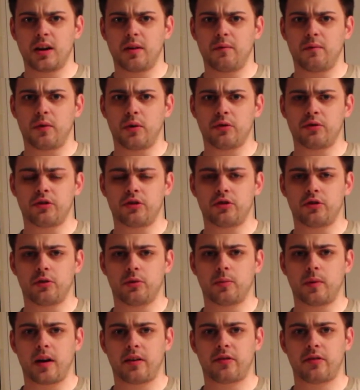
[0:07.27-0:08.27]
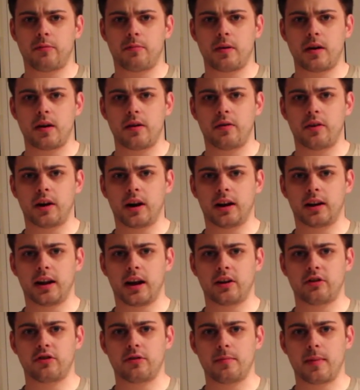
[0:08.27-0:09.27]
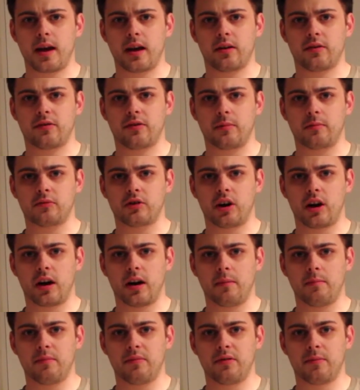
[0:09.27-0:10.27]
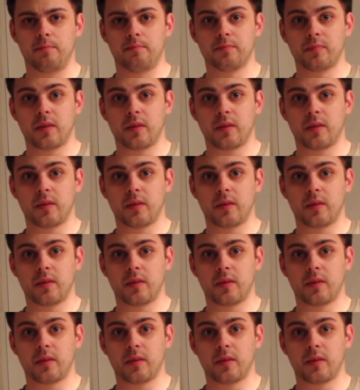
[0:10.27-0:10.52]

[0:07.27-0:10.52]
versatile recipe that I like to make sometimes.